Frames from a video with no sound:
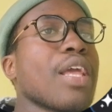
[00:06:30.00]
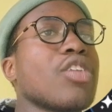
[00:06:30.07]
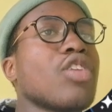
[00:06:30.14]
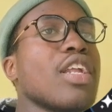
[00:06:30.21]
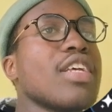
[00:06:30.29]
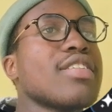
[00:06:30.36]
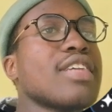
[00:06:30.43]

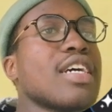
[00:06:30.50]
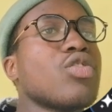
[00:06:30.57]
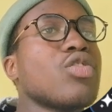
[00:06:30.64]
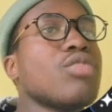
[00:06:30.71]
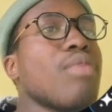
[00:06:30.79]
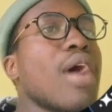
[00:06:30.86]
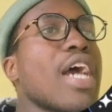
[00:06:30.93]
So let's
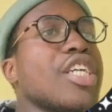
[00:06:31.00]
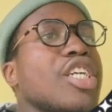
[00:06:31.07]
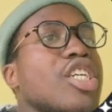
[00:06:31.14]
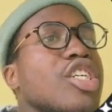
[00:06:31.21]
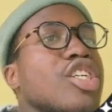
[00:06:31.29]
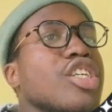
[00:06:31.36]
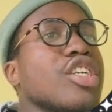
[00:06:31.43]
start by
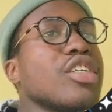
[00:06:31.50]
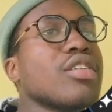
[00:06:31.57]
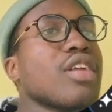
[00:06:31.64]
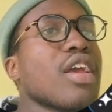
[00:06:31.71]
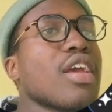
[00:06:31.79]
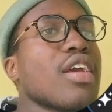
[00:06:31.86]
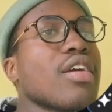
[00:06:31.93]

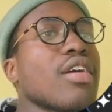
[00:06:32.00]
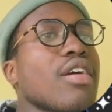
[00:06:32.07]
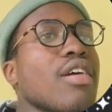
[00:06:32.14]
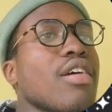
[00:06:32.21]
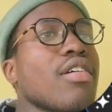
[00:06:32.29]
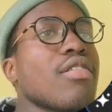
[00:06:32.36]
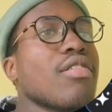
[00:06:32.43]
changing.
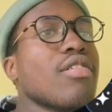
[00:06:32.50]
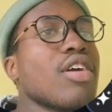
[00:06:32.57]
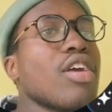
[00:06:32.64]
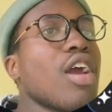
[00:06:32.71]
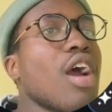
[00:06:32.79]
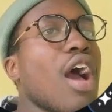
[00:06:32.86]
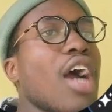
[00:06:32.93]

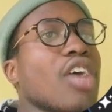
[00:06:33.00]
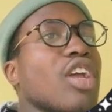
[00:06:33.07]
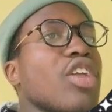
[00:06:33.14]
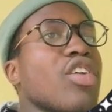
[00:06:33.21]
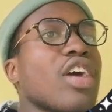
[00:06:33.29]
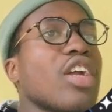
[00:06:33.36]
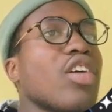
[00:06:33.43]

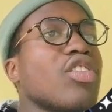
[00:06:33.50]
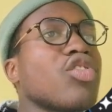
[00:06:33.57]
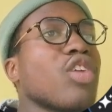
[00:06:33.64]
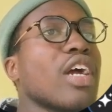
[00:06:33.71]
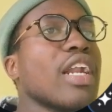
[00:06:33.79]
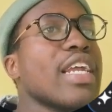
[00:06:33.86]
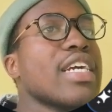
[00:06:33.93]
Actually, you can
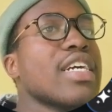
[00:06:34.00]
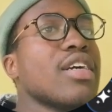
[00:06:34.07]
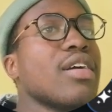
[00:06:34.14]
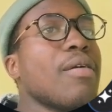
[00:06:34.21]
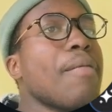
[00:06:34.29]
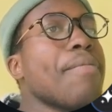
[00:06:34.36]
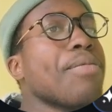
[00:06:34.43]
also click.
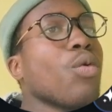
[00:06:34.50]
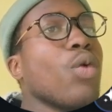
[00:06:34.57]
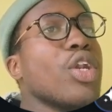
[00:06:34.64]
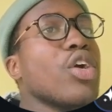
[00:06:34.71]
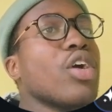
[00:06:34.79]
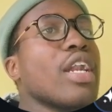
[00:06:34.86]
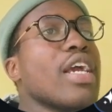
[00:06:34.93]

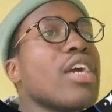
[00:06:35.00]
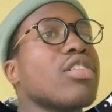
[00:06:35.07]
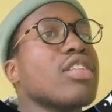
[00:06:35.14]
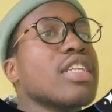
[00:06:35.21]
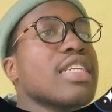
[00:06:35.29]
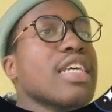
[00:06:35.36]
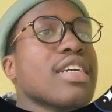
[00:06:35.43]
When you click
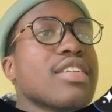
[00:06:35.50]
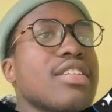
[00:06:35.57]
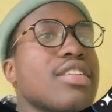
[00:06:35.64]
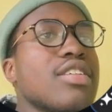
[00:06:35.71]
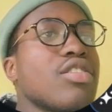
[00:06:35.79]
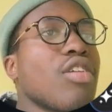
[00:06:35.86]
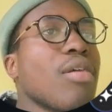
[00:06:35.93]
on the
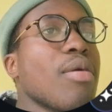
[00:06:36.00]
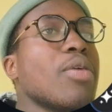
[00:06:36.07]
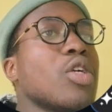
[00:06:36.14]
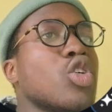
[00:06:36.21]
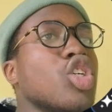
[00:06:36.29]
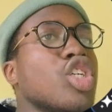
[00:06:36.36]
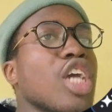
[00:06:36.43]
text, you can be
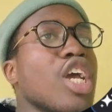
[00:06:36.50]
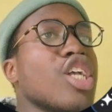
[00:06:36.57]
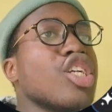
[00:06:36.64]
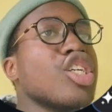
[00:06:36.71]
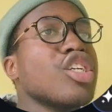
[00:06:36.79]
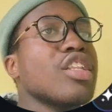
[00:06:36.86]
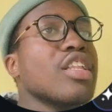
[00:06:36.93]
able to
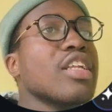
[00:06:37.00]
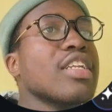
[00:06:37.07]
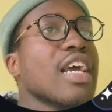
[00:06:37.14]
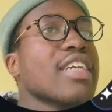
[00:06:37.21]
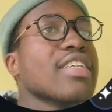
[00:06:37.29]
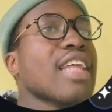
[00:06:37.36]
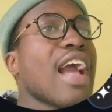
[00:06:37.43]
change the
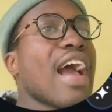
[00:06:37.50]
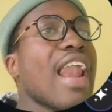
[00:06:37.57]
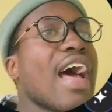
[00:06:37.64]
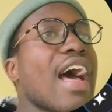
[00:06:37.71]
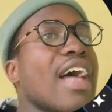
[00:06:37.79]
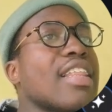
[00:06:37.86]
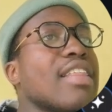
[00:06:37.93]
text
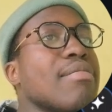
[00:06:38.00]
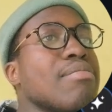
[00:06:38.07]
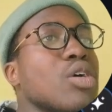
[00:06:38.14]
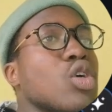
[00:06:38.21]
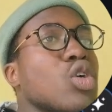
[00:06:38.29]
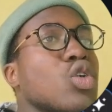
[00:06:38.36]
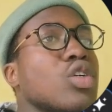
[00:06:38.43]
color, the
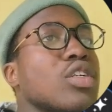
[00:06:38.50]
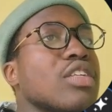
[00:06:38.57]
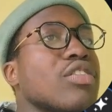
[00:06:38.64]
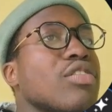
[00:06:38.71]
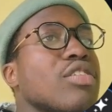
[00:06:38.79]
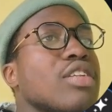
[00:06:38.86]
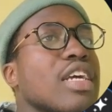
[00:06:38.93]
bold,
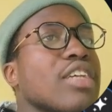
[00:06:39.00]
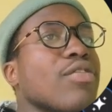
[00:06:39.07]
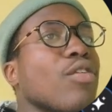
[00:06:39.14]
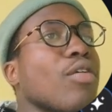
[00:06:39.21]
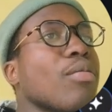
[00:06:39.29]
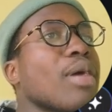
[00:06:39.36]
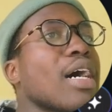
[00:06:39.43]
text
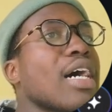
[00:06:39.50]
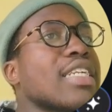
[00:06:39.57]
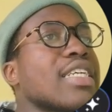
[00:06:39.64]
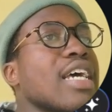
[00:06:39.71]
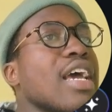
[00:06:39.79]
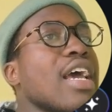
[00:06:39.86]
format,